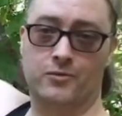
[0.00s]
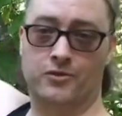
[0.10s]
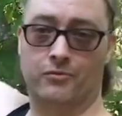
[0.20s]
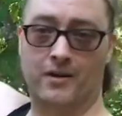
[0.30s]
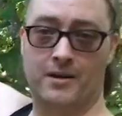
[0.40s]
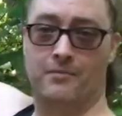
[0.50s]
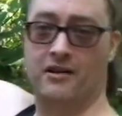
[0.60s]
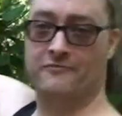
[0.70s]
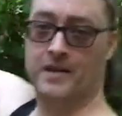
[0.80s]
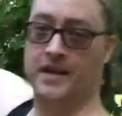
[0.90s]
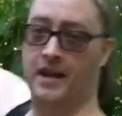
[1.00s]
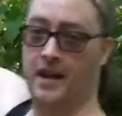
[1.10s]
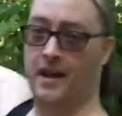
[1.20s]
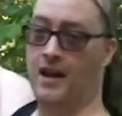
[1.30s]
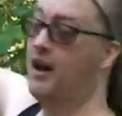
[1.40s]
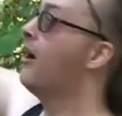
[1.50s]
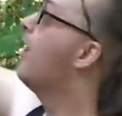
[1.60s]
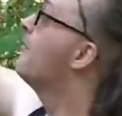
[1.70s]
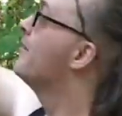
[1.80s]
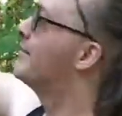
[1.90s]
which are right above me
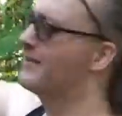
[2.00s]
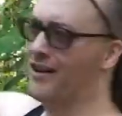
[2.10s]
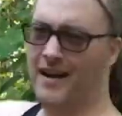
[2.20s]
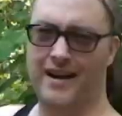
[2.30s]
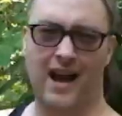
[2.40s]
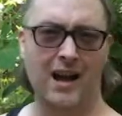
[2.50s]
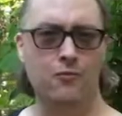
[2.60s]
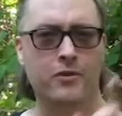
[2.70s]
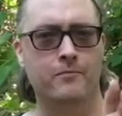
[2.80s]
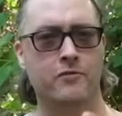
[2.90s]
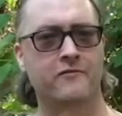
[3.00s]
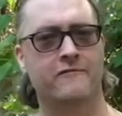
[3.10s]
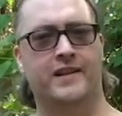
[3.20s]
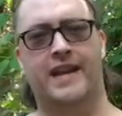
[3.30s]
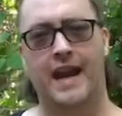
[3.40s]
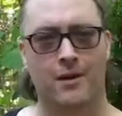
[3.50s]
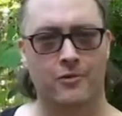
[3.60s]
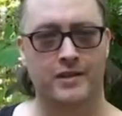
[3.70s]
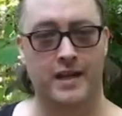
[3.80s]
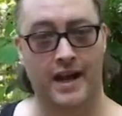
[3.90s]
on this side. I would move the
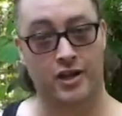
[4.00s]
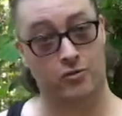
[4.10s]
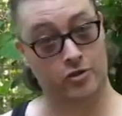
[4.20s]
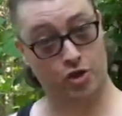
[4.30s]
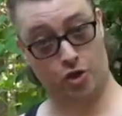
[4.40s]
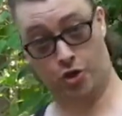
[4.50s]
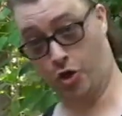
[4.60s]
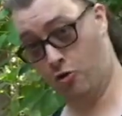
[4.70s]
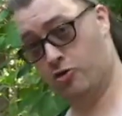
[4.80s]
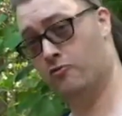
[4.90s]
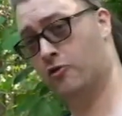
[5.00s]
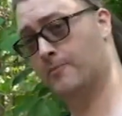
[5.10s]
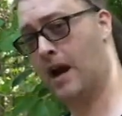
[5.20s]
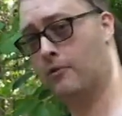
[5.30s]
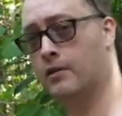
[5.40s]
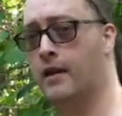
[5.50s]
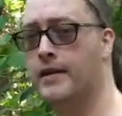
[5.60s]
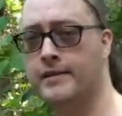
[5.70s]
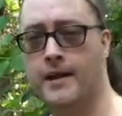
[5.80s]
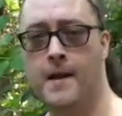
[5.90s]
camera to actually show you those power
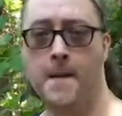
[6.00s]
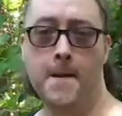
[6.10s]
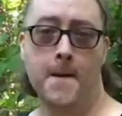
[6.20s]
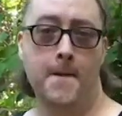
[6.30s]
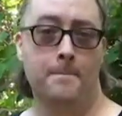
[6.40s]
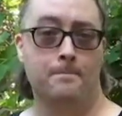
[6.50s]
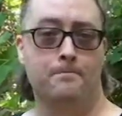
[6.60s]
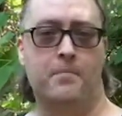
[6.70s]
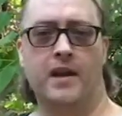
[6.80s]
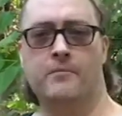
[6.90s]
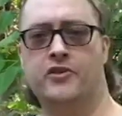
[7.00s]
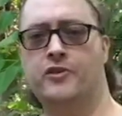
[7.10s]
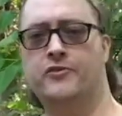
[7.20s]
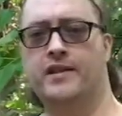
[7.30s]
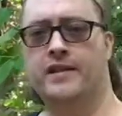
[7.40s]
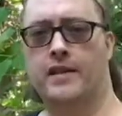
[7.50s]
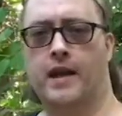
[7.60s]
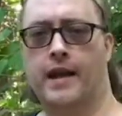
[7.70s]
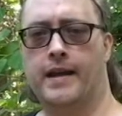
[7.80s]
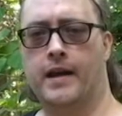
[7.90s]
lines, but I'm using
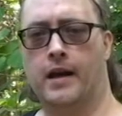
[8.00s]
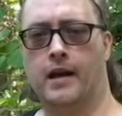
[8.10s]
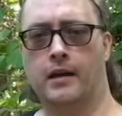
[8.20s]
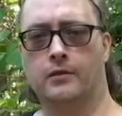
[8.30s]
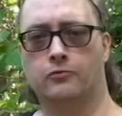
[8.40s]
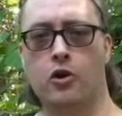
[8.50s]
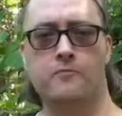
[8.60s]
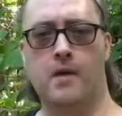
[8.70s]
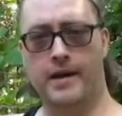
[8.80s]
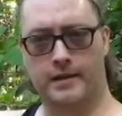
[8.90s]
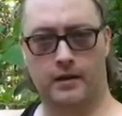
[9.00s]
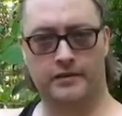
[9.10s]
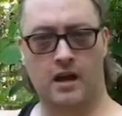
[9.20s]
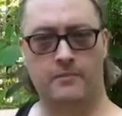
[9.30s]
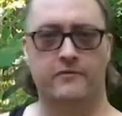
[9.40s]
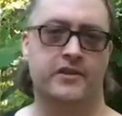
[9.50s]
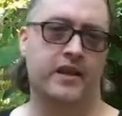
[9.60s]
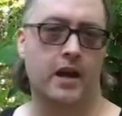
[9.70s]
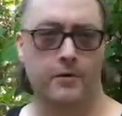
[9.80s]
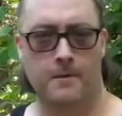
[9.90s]
a Rode mic on top of this
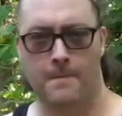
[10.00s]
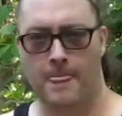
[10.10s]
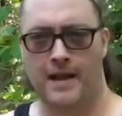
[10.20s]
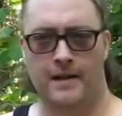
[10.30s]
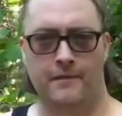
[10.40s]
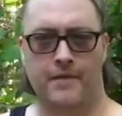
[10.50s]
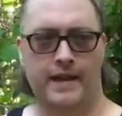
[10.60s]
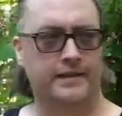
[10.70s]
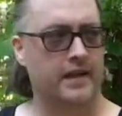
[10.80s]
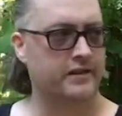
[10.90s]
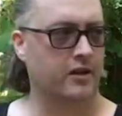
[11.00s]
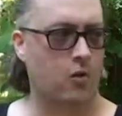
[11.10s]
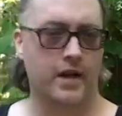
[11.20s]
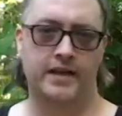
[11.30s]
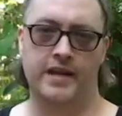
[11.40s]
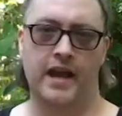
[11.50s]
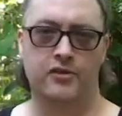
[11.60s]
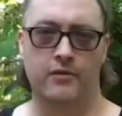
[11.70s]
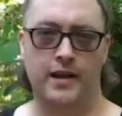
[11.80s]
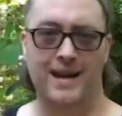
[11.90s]
camera that doesn't quite attach
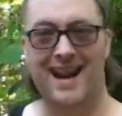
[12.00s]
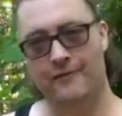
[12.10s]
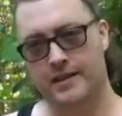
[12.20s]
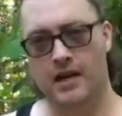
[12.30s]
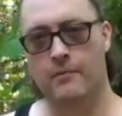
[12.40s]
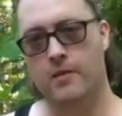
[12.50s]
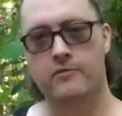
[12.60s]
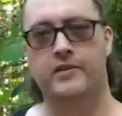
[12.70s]
right, and every time I move the